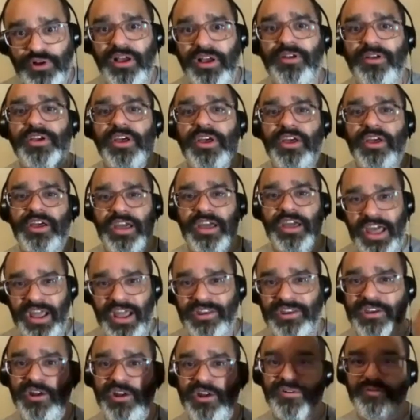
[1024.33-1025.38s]
of
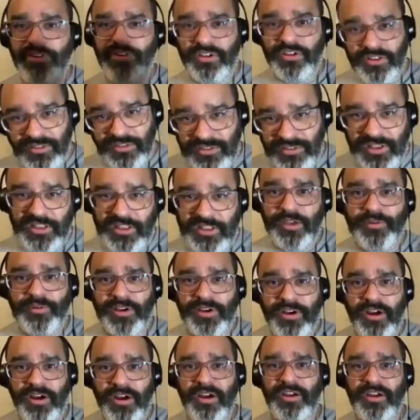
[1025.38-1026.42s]
handing over the debit
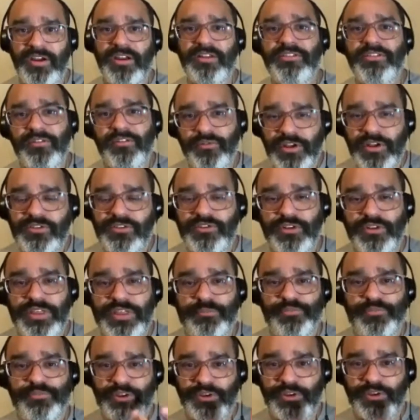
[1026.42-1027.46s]
card. It's a ritual that
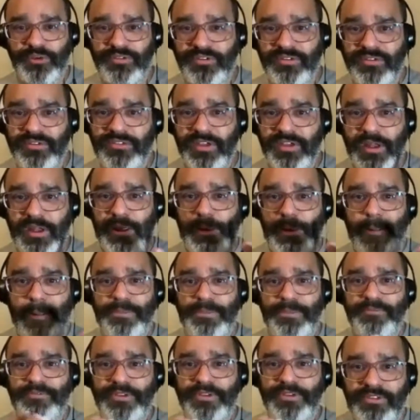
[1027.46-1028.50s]
produces
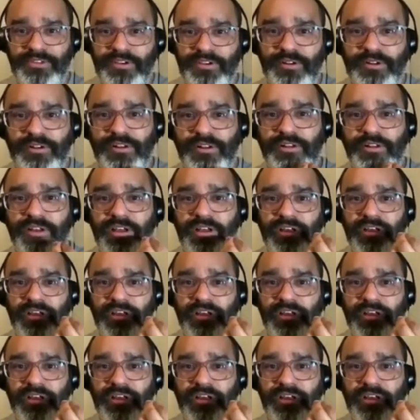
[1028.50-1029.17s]
physical